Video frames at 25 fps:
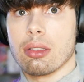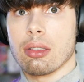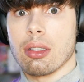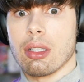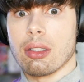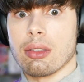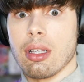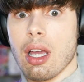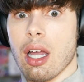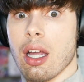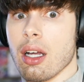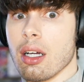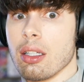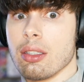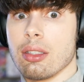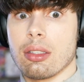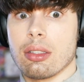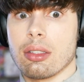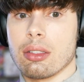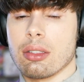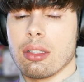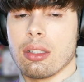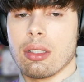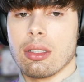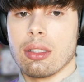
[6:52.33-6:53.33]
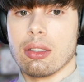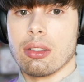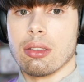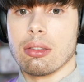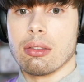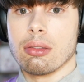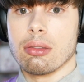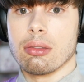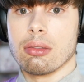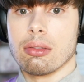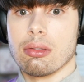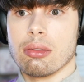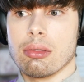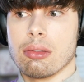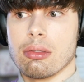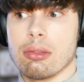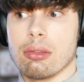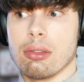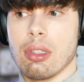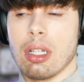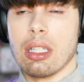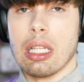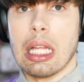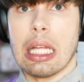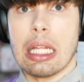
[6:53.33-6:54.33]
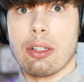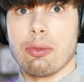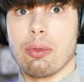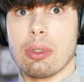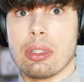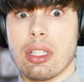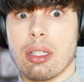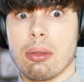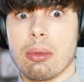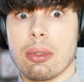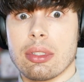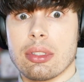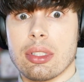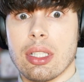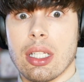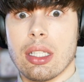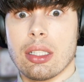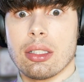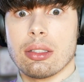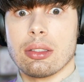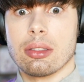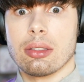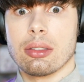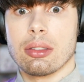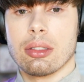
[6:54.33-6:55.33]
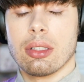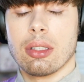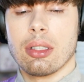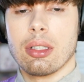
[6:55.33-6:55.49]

because I understood a lot of what they were saying.